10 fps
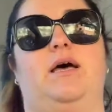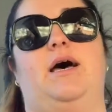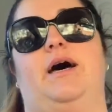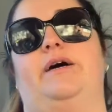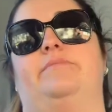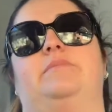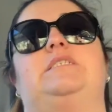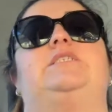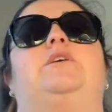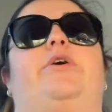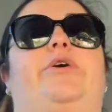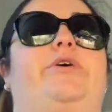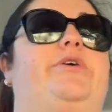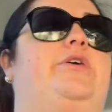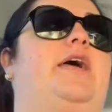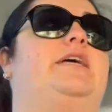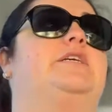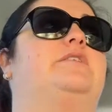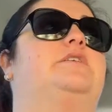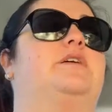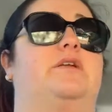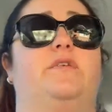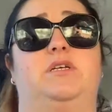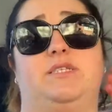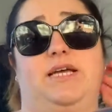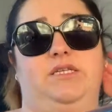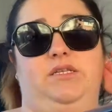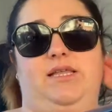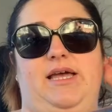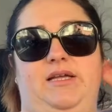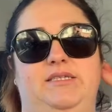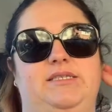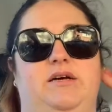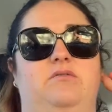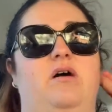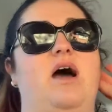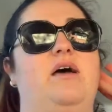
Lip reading: And I was looking at, because they sell